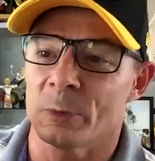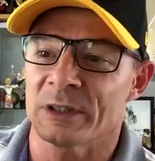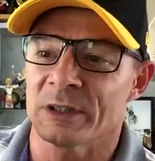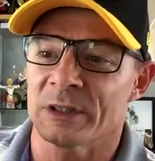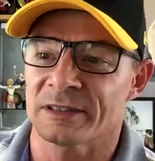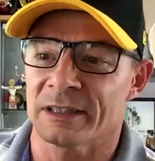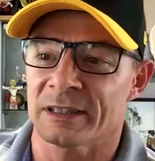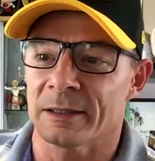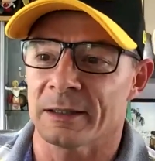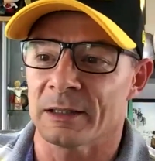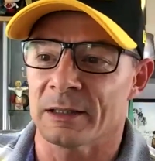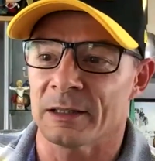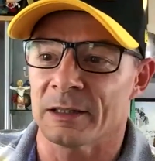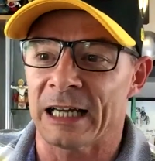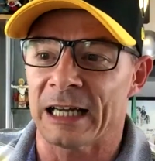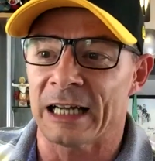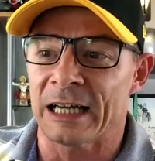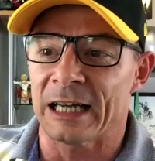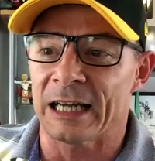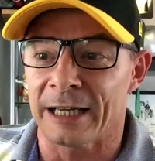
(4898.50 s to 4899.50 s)
a
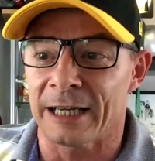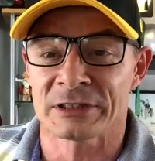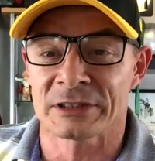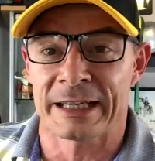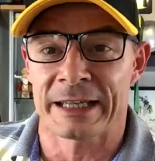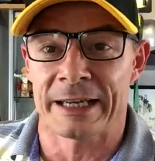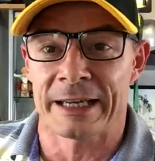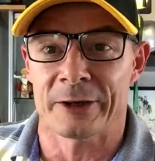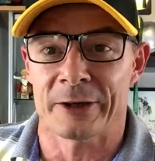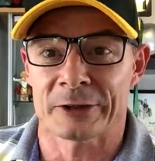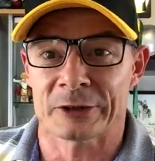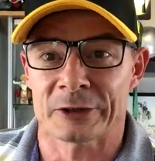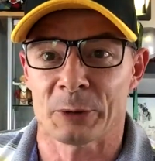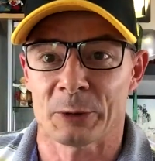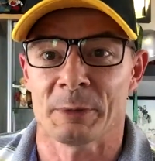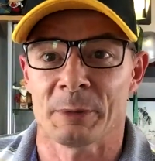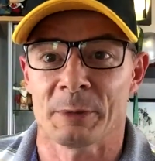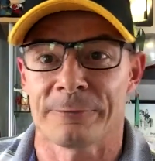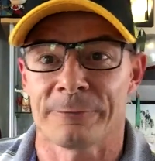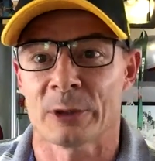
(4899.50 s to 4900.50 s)
diverse character
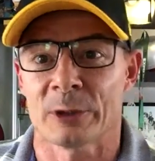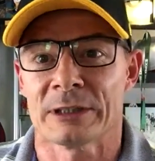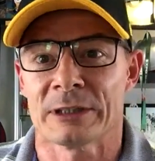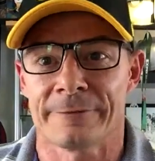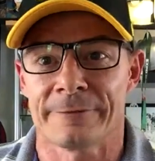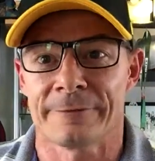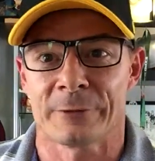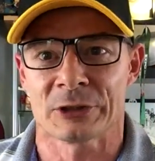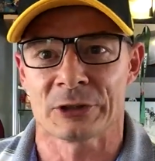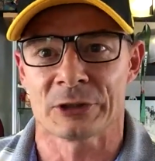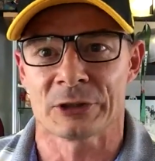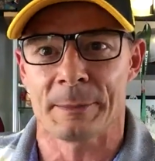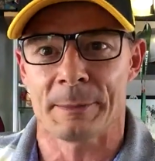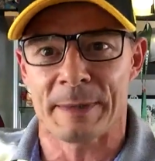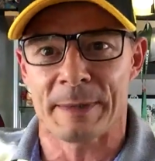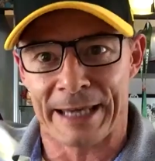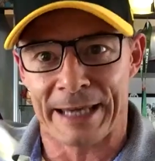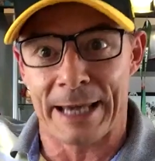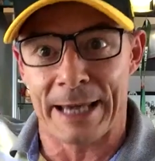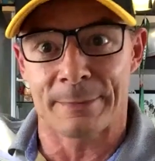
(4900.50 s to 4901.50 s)
before diversity
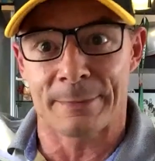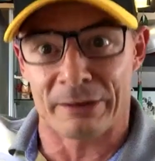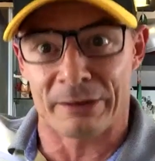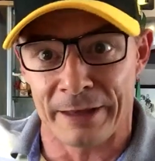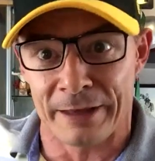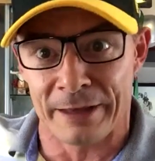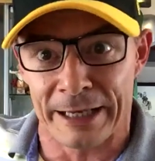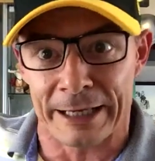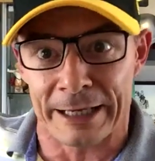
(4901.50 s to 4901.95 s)
became a thing,